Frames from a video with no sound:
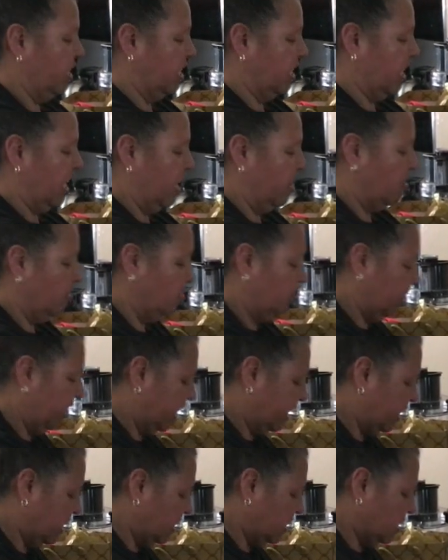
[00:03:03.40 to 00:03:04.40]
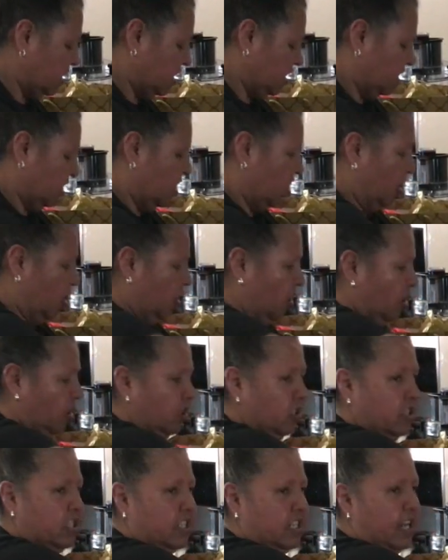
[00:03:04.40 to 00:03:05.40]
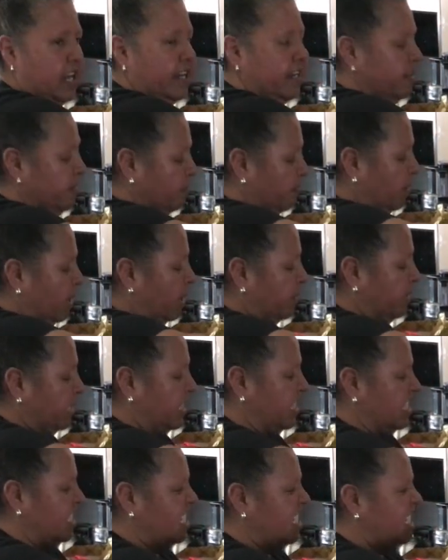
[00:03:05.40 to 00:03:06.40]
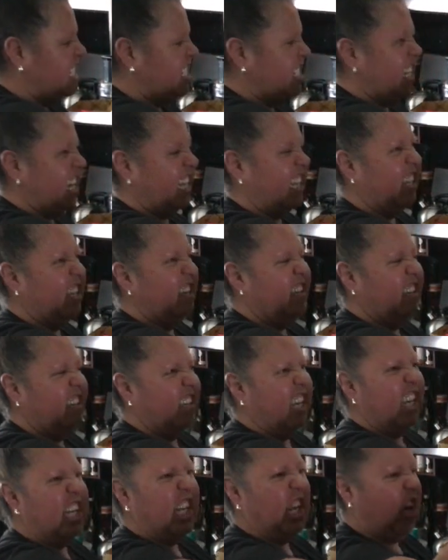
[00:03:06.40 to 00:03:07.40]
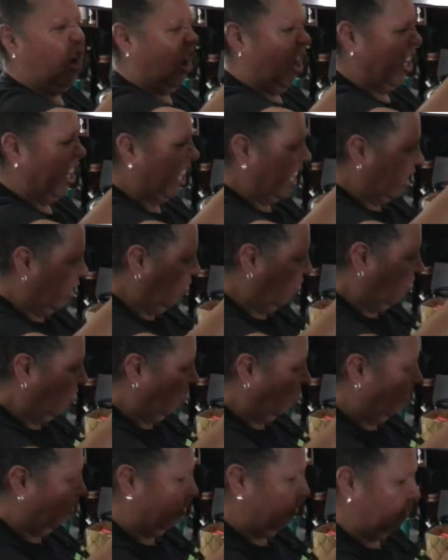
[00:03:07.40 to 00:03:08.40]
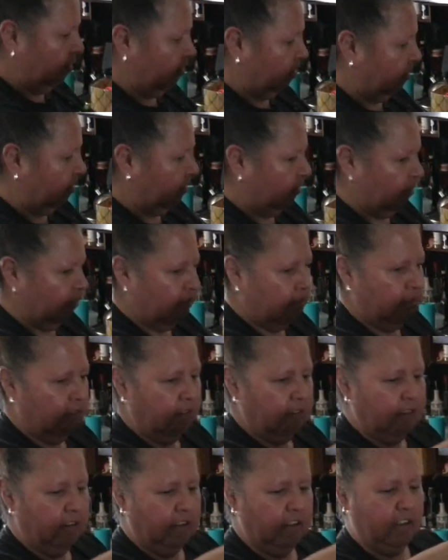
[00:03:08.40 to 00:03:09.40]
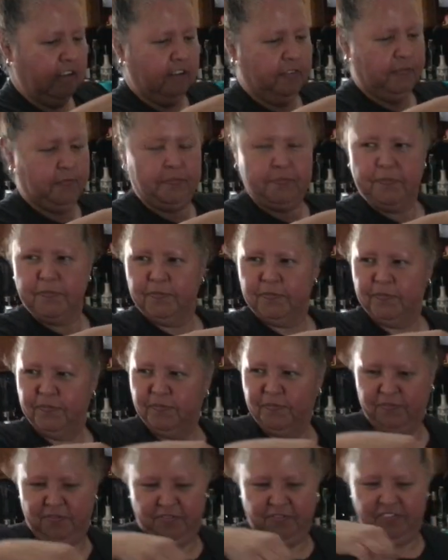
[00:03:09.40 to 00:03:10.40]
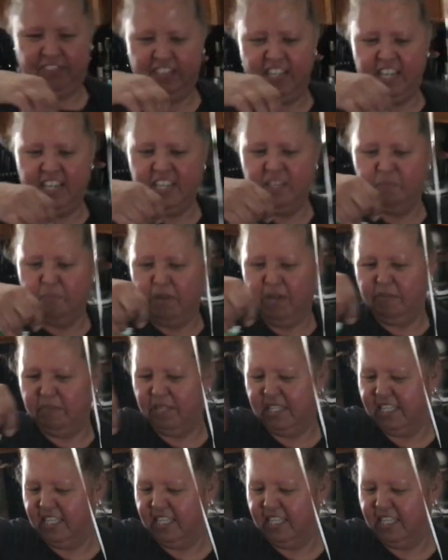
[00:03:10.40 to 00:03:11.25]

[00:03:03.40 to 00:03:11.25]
of the other ladies, her son bought me this. He's like kindergarten. Aww. How cute! And he bought me